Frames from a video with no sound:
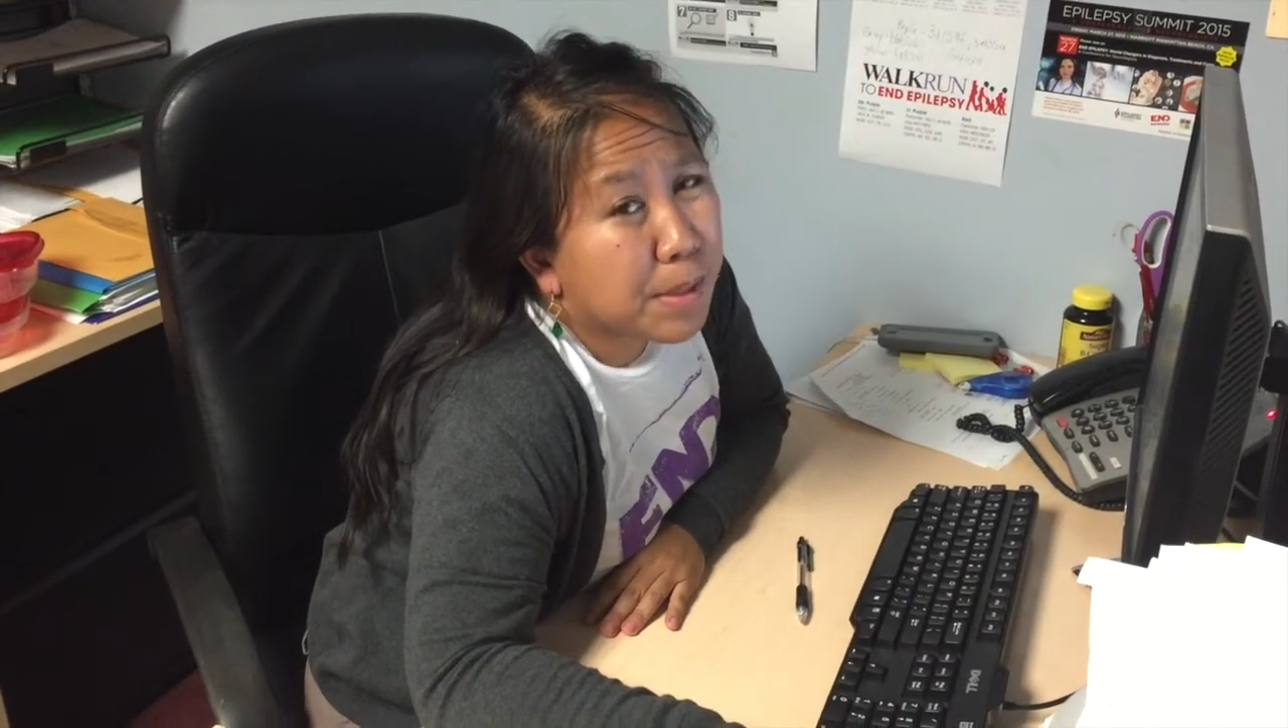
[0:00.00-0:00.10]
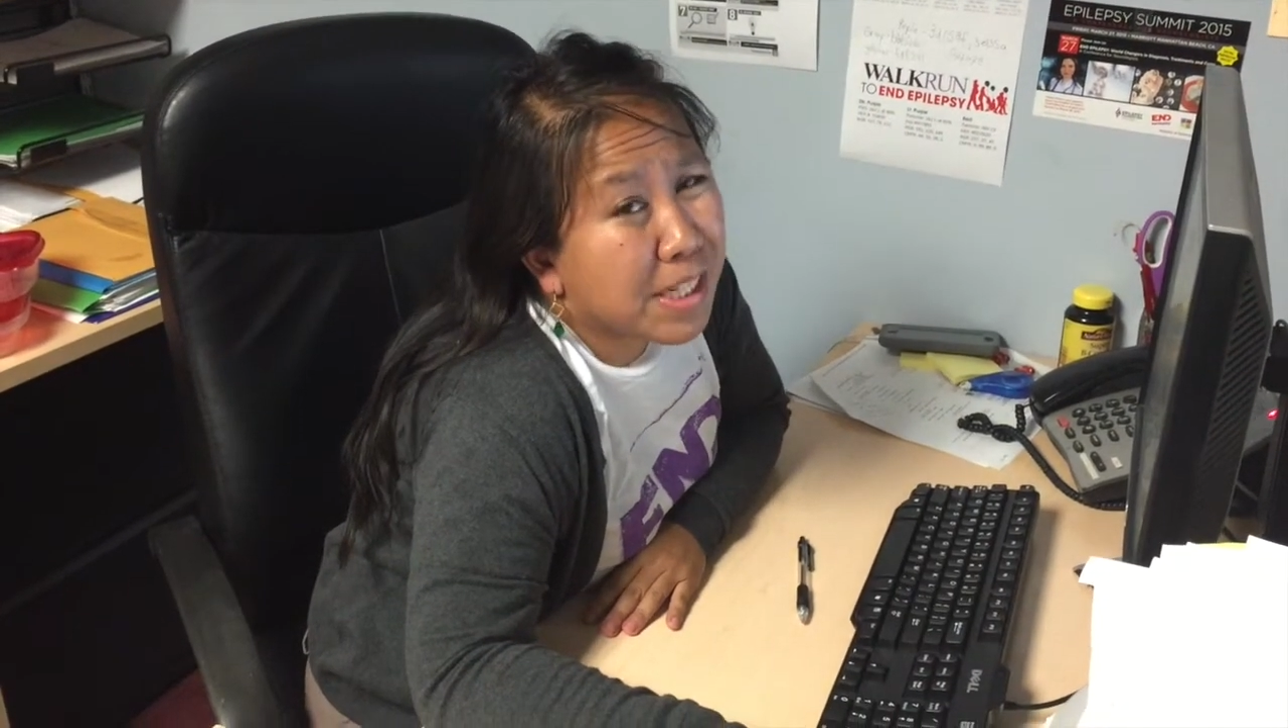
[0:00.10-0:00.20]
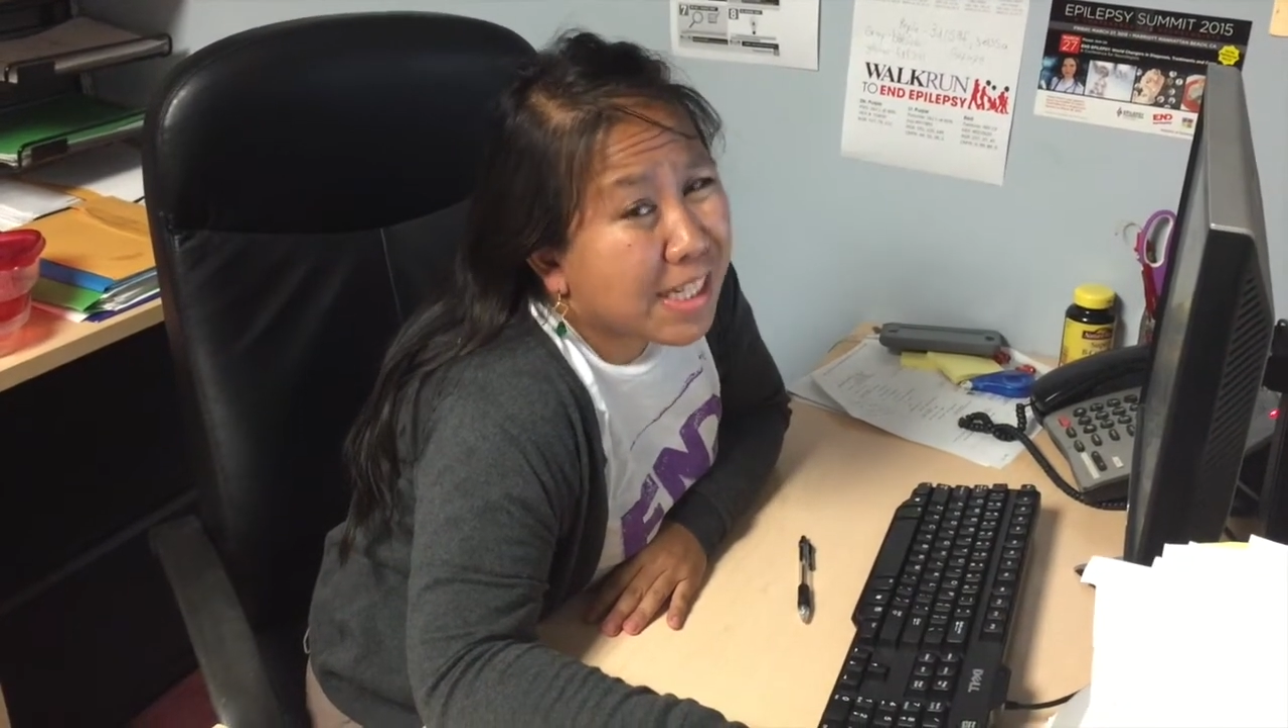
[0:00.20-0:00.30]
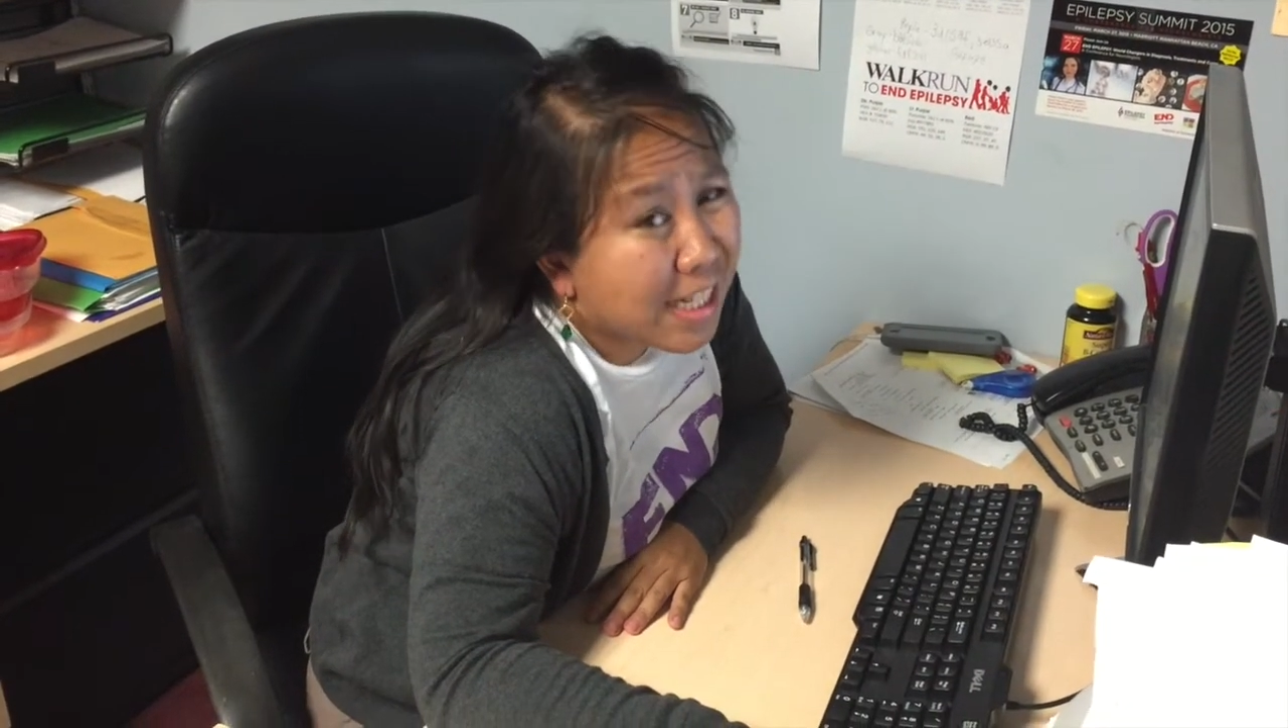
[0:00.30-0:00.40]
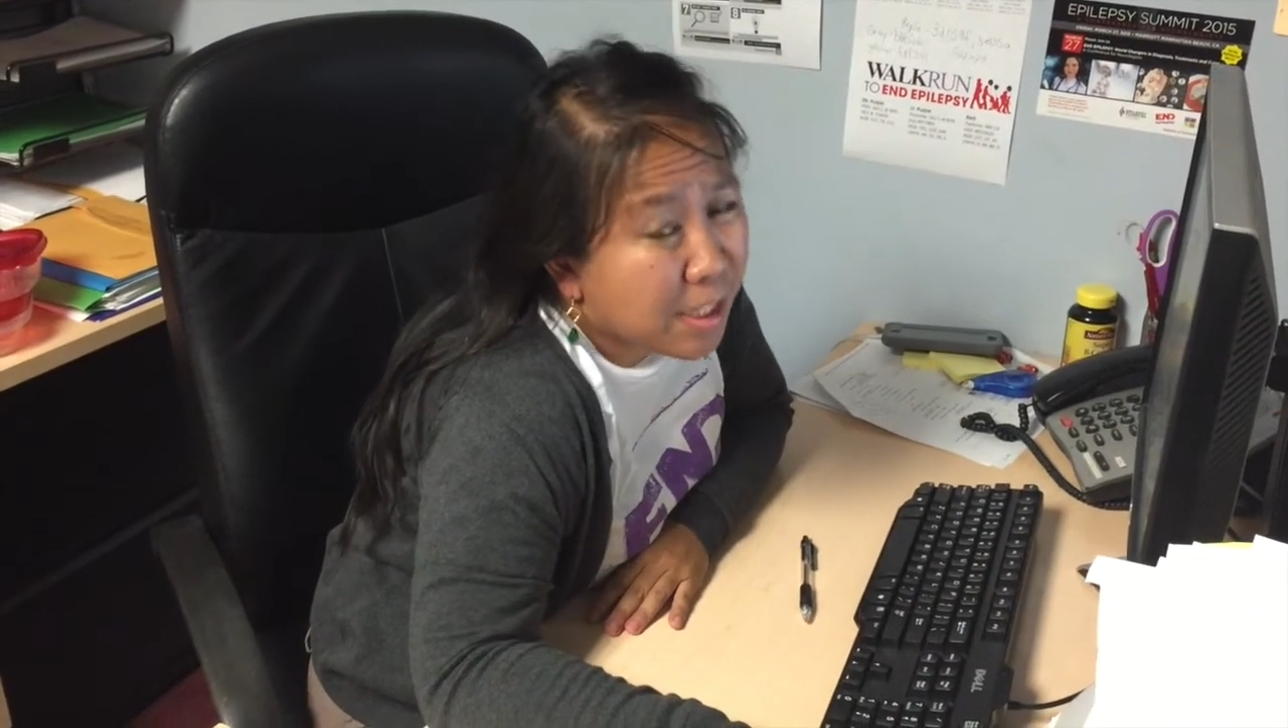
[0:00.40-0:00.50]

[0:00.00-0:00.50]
but it's